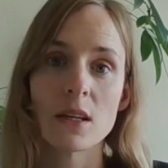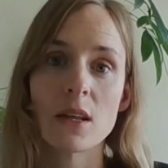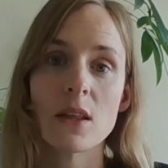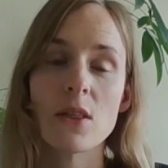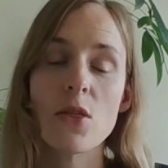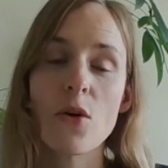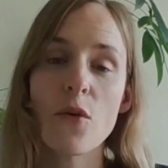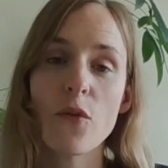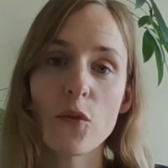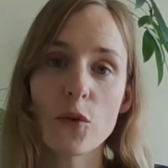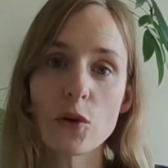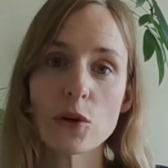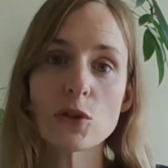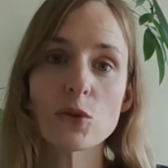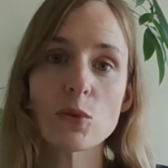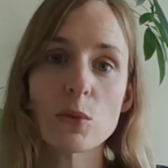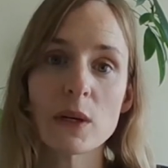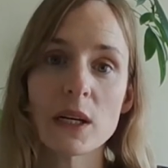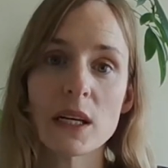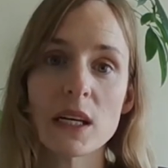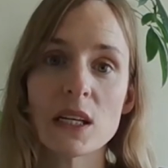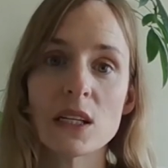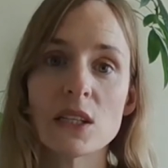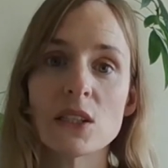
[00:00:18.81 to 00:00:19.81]
And the first
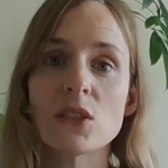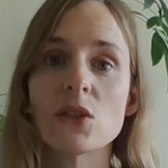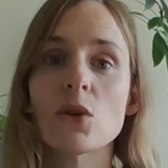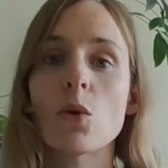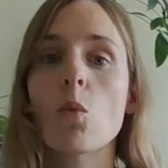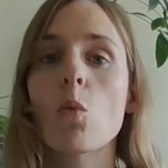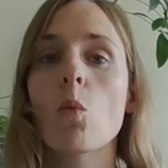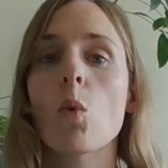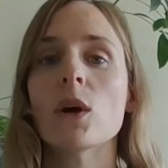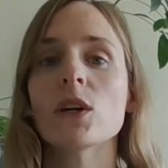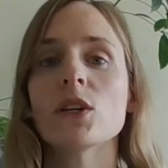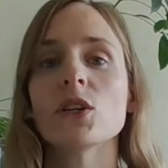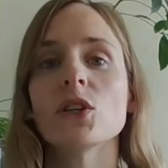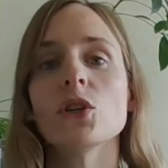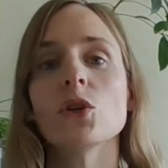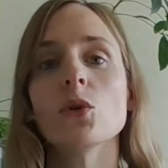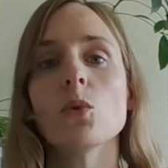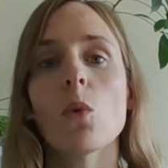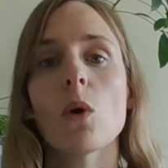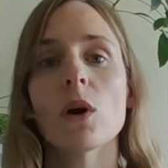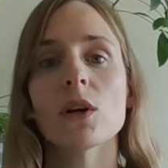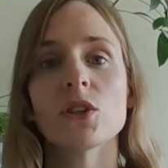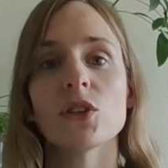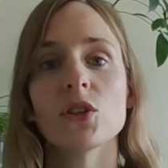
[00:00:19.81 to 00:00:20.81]
one is, what do you
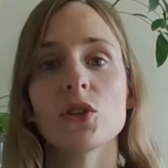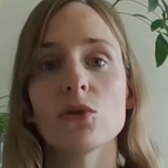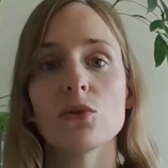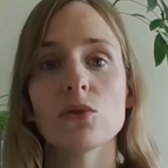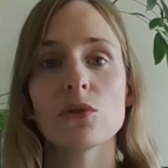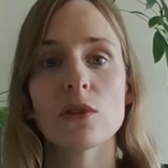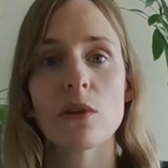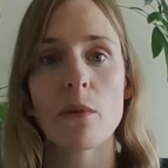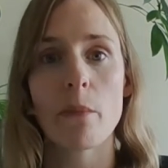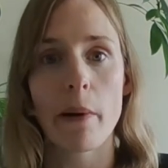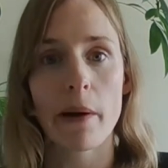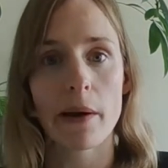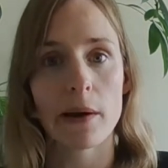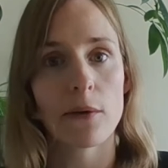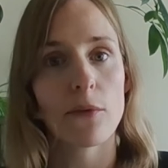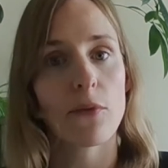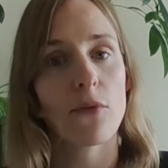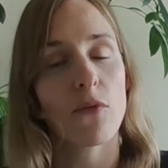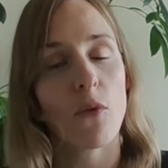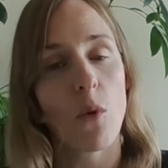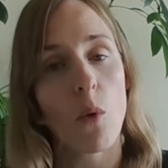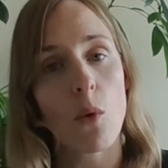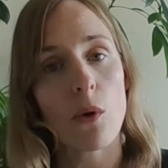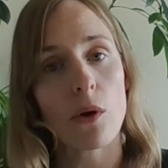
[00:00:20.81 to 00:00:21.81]
want to use the bike
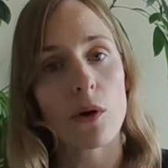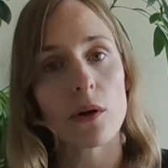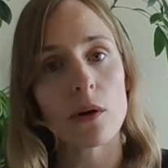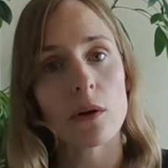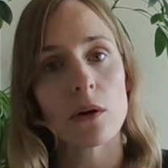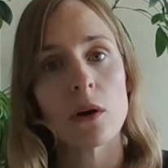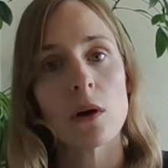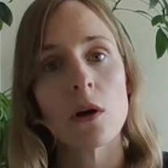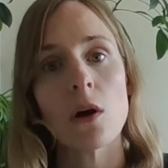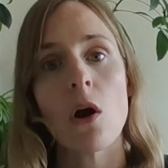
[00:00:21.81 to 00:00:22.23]
for?